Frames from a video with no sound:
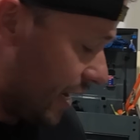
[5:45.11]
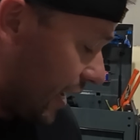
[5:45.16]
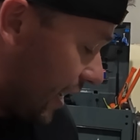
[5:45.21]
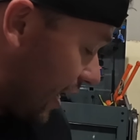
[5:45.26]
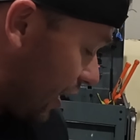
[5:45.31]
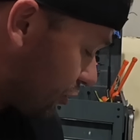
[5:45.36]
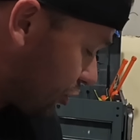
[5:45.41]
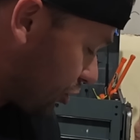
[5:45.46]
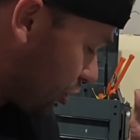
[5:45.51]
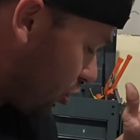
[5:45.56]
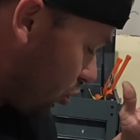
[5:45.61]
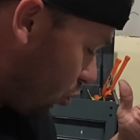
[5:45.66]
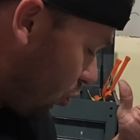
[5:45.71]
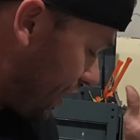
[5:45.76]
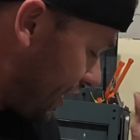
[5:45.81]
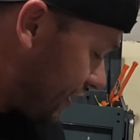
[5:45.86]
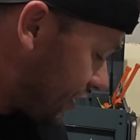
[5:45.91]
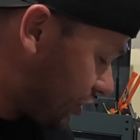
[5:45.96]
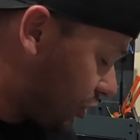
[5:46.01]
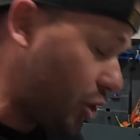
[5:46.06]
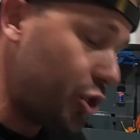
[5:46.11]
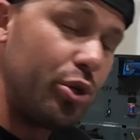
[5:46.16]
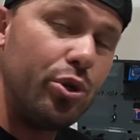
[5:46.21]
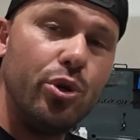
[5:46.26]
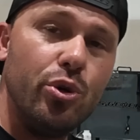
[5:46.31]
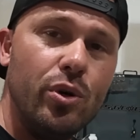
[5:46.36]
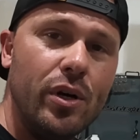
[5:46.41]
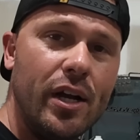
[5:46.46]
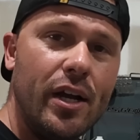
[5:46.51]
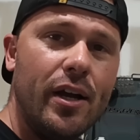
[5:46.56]
I also went
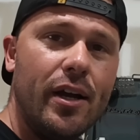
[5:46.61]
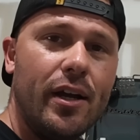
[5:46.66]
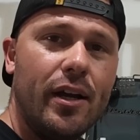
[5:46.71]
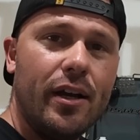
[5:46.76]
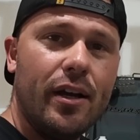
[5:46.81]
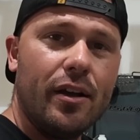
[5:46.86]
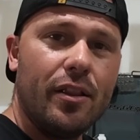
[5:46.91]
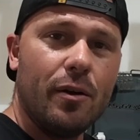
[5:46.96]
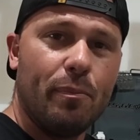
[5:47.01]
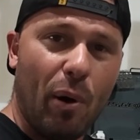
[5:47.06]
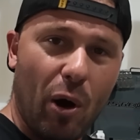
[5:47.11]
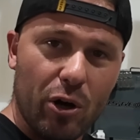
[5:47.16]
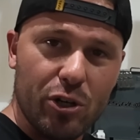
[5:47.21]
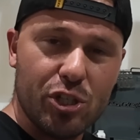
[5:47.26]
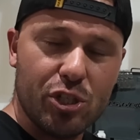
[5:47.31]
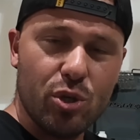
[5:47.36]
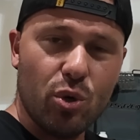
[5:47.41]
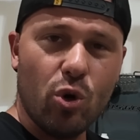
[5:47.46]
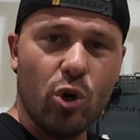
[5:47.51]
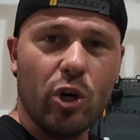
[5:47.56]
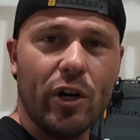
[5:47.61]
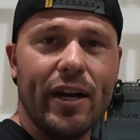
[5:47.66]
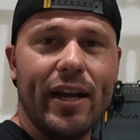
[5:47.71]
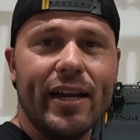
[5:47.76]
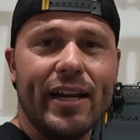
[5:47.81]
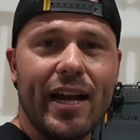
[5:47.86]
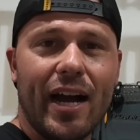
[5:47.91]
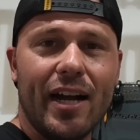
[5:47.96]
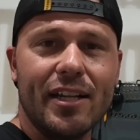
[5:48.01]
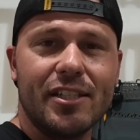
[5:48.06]
to the parts store
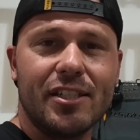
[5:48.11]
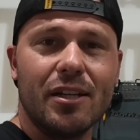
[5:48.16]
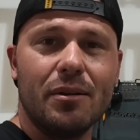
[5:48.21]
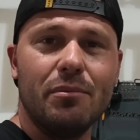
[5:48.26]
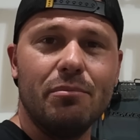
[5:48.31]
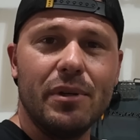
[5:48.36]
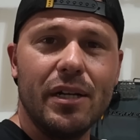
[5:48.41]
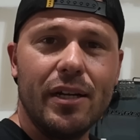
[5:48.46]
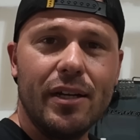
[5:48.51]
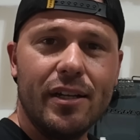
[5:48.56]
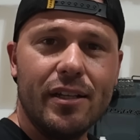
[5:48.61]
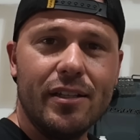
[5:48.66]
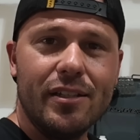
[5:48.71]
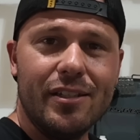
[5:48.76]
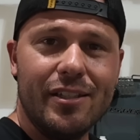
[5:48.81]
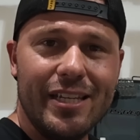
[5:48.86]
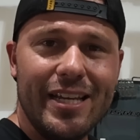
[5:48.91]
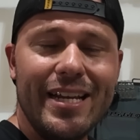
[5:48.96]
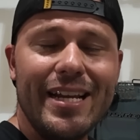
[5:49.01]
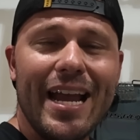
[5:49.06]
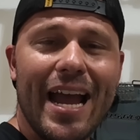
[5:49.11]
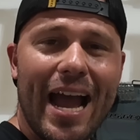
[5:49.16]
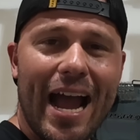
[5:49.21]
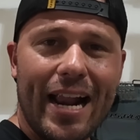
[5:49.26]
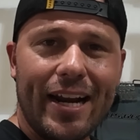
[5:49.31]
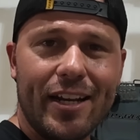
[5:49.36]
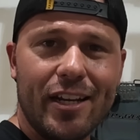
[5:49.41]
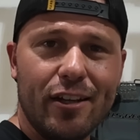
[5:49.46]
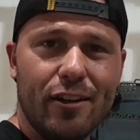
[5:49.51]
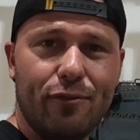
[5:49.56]
and got some zinc
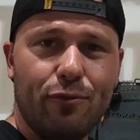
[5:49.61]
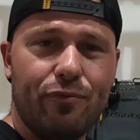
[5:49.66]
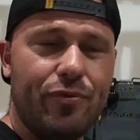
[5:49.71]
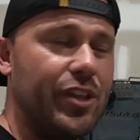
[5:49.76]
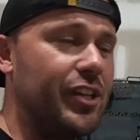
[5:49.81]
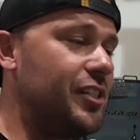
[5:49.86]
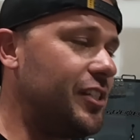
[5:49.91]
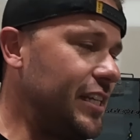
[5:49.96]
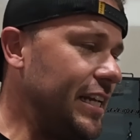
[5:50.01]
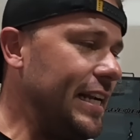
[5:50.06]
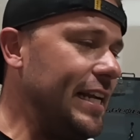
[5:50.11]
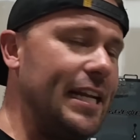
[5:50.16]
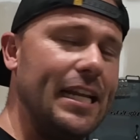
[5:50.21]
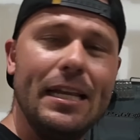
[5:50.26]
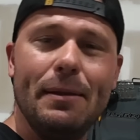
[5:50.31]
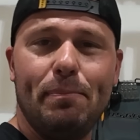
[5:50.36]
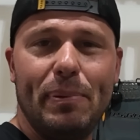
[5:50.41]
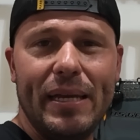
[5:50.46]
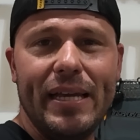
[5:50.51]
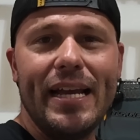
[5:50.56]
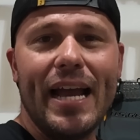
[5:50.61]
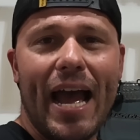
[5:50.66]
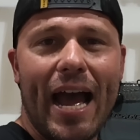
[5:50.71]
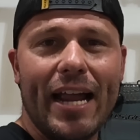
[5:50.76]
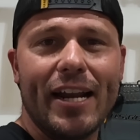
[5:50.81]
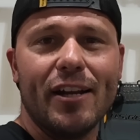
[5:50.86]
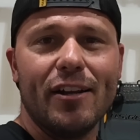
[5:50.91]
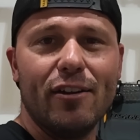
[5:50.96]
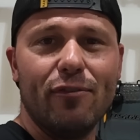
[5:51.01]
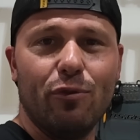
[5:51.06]
additive, the ZDDP
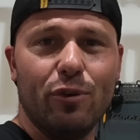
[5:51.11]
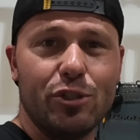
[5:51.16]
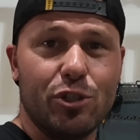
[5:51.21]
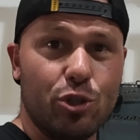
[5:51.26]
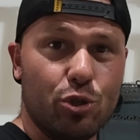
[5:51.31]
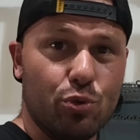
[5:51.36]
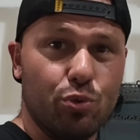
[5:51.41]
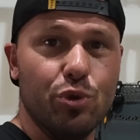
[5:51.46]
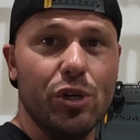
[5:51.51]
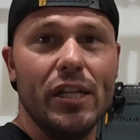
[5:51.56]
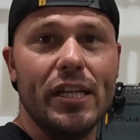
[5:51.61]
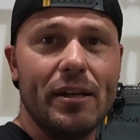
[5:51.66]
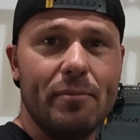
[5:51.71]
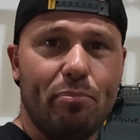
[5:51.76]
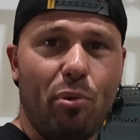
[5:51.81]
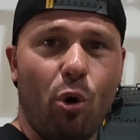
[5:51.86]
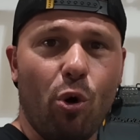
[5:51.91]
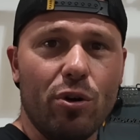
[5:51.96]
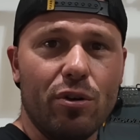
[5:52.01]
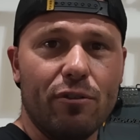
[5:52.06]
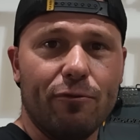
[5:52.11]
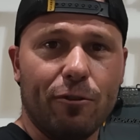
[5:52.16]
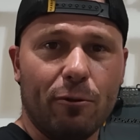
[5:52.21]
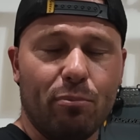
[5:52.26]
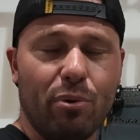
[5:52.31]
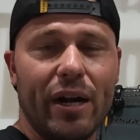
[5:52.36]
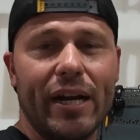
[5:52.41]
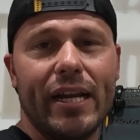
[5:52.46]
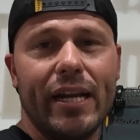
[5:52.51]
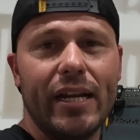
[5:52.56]
additive, which is really important for
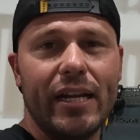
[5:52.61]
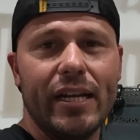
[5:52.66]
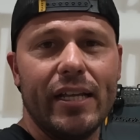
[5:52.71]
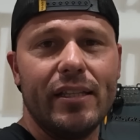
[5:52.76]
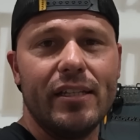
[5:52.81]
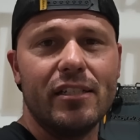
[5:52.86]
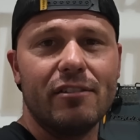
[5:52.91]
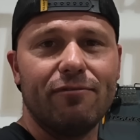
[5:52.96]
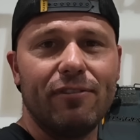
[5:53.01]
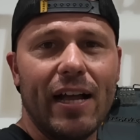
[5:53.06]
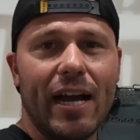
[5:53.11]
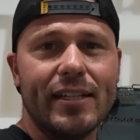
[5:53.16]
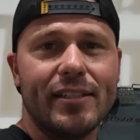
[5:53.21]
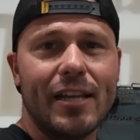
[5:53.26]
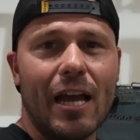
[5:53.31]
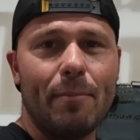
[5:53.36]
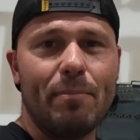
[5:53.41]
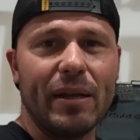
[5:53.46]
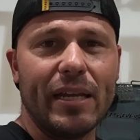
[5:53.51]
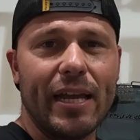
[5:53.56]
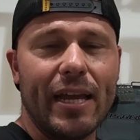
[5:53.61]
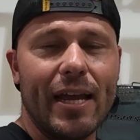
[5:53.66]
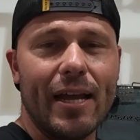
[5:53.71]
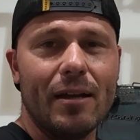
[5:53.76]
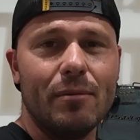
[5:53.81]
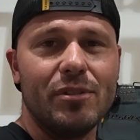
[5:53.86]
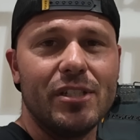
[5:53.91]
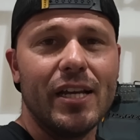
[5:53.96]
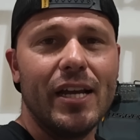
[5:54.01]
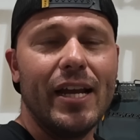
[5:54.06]
breaking in these flat tappet
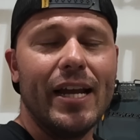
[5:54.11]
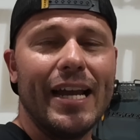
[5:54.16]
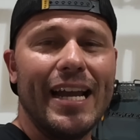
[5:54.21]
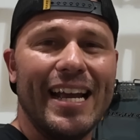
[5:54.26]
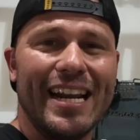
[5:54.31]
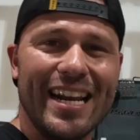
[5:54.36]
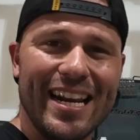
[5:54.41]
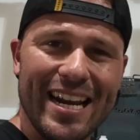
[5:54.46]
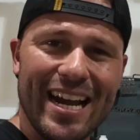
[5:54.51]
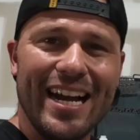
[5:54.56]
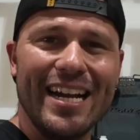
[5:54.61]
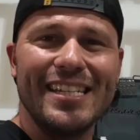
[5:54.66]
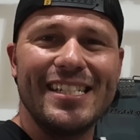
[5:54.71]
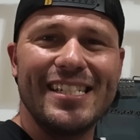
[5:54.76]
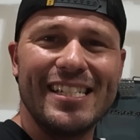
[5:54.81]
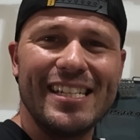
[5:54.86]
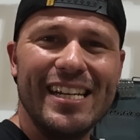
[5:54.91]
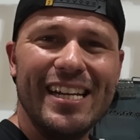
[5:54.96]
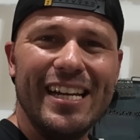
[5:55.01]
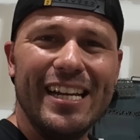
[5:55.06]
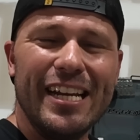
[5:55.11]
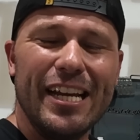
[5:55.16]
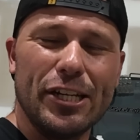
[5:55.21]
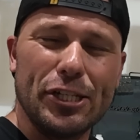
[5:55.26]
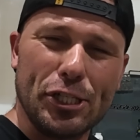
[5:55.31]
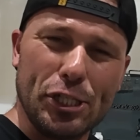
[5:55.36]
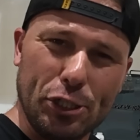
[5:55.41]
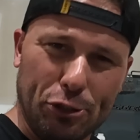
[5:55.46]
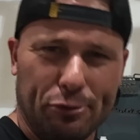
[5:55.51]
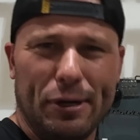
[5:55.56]
cams, and a nice
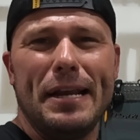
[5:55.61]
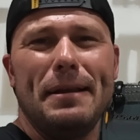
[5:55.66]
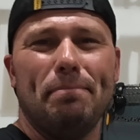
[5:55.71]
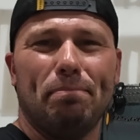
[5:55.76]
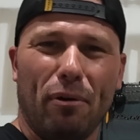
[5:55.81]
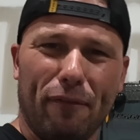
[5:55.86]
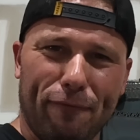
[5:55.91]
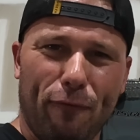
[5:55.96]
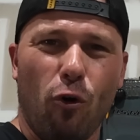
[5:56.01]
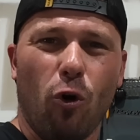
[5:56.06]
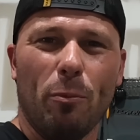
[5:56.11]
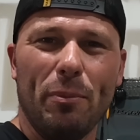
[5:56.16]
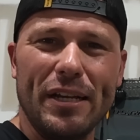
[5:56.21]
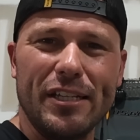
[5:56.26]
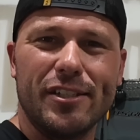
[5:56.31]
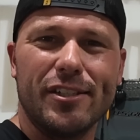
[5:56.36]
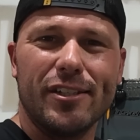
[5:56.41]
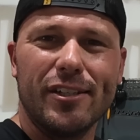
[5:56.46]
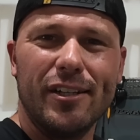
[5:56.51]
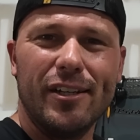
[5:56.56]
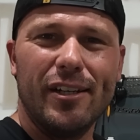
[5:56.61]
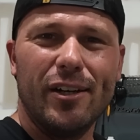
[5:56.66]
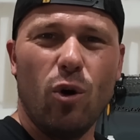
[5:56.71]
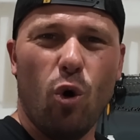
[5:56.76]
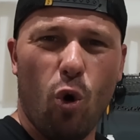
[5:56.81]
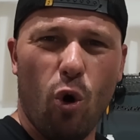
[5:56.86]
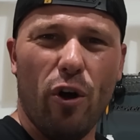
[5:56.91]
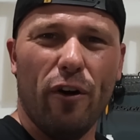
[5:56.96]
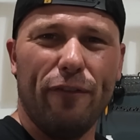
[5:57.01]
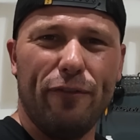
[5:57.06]
extreme performance
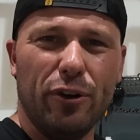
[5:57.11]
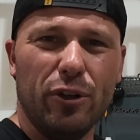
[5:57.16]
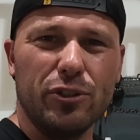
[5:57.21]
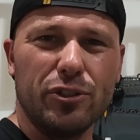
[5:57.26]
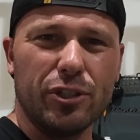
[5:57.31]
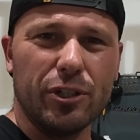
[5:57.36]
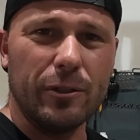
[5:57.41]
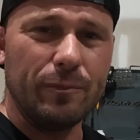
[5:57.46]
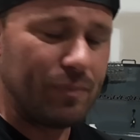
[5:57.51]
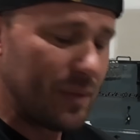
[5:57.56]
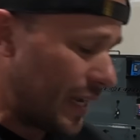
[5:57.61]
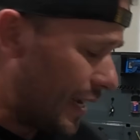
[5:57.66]
oil filter.